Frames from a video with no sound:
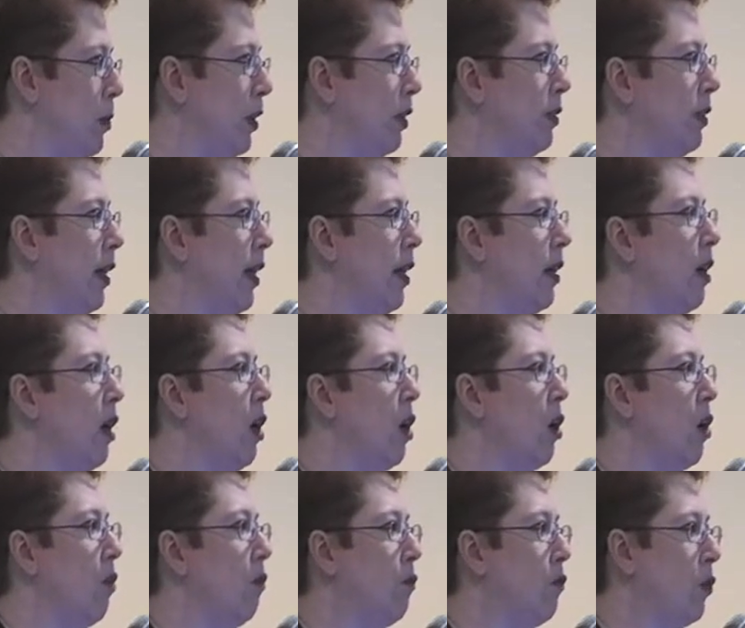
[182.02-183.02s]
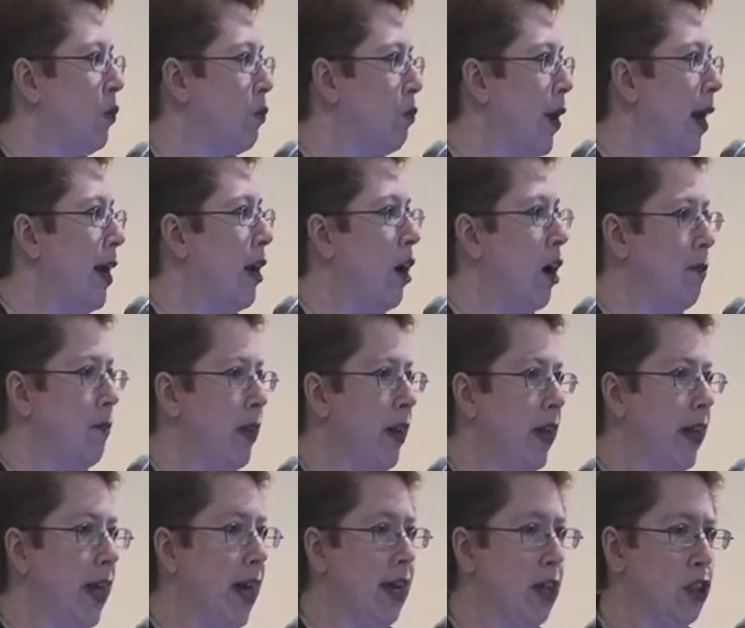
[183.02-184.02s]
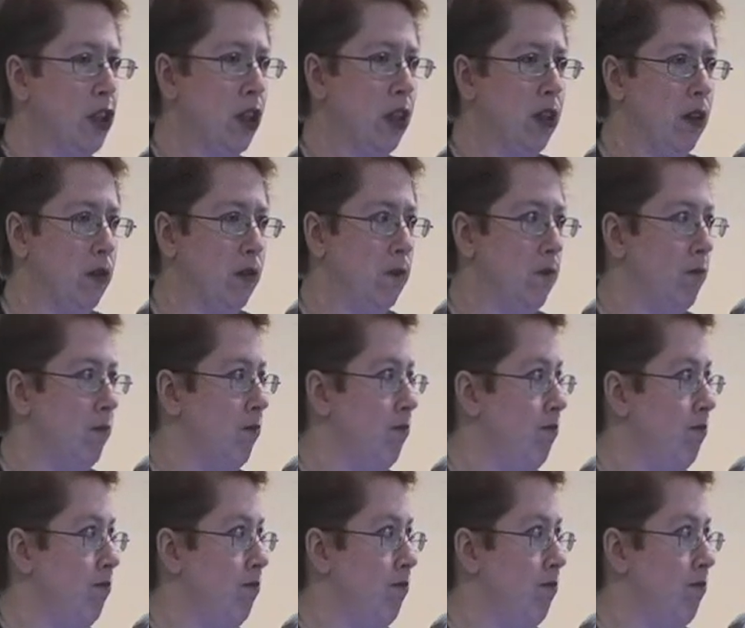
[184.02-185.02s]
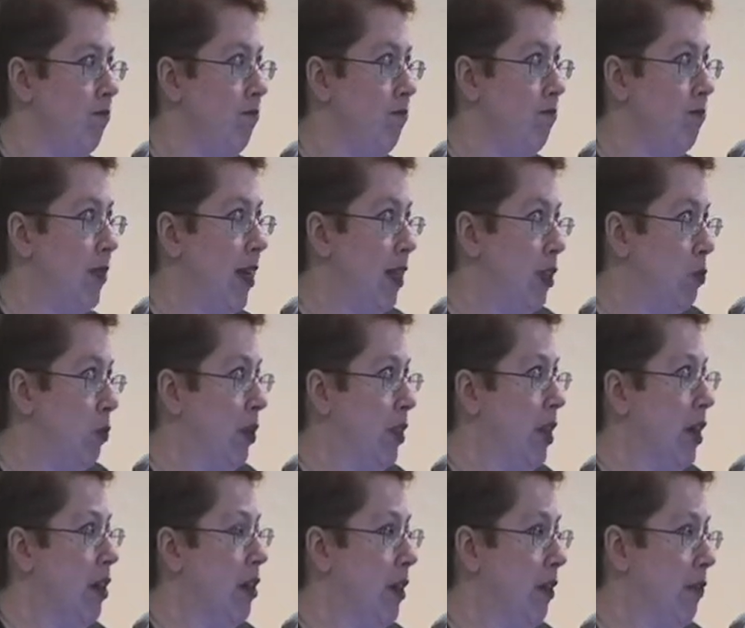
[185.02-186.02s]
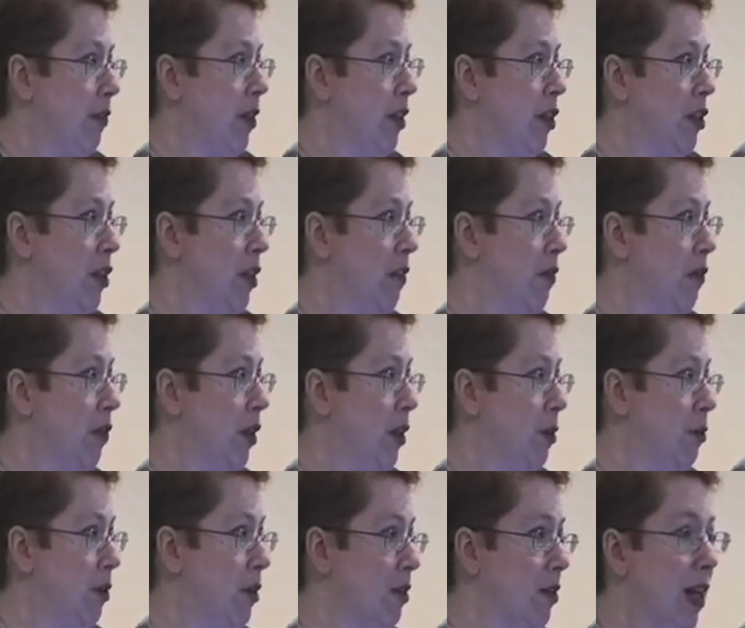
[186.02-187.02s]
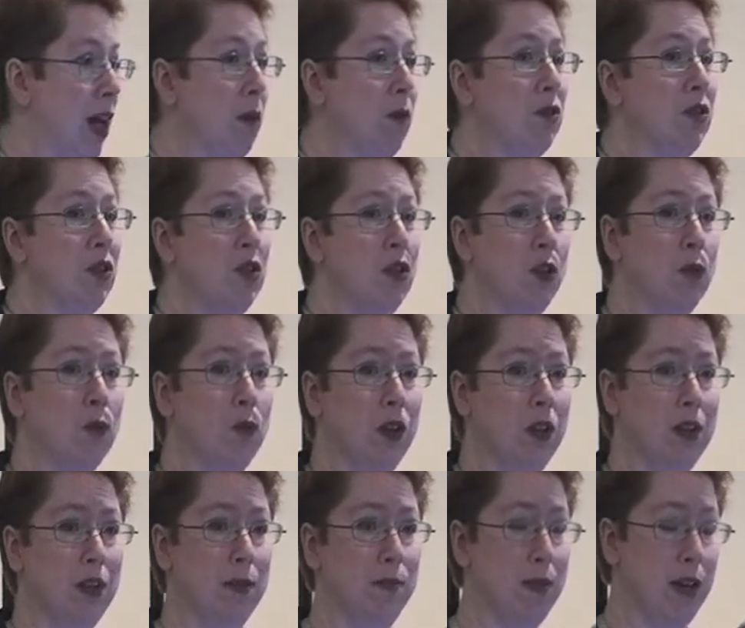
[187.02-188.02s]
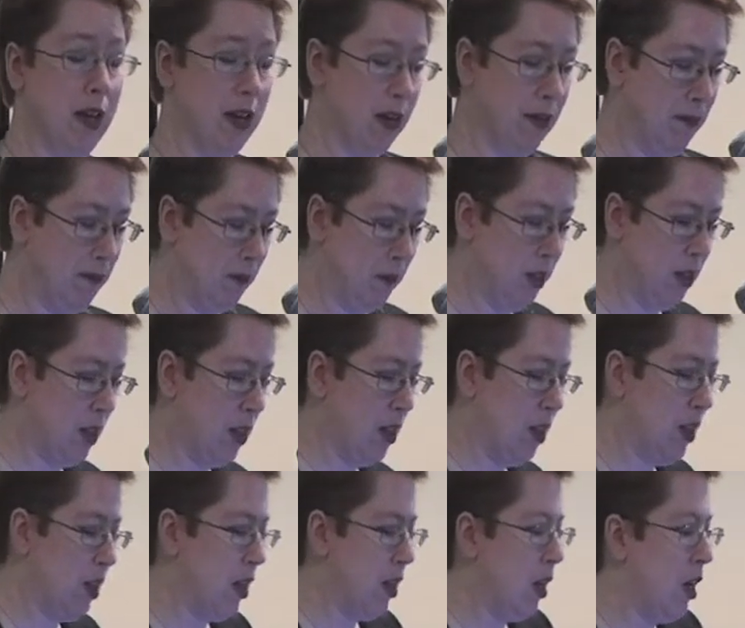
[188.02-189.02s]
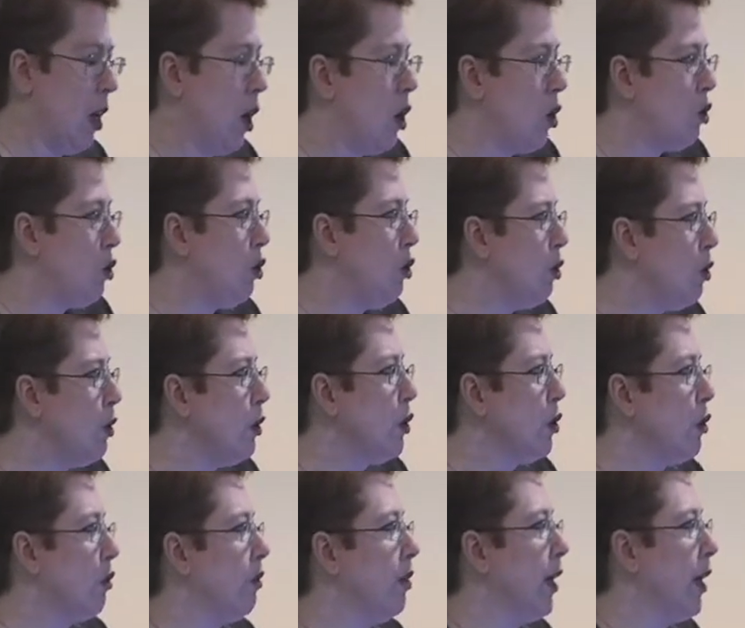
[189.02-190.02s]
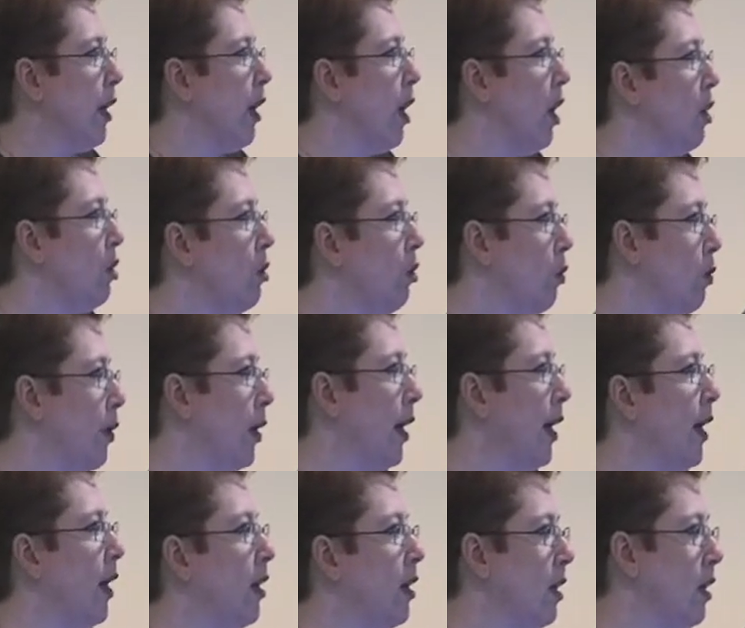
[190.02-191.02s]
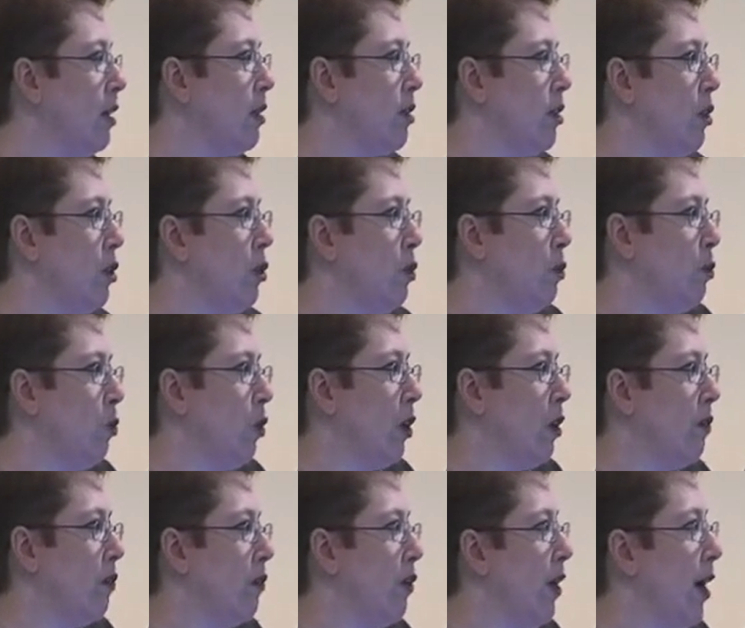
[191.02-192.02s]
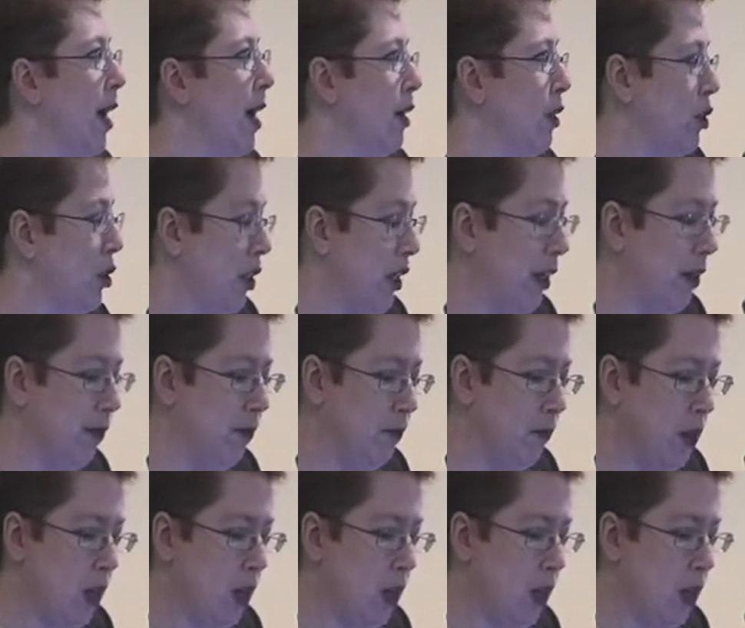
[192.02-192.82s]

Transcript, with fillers: building for radon mitigation. That's what their definition of green was. That was a new one to me. Usually, green is the new word for energy,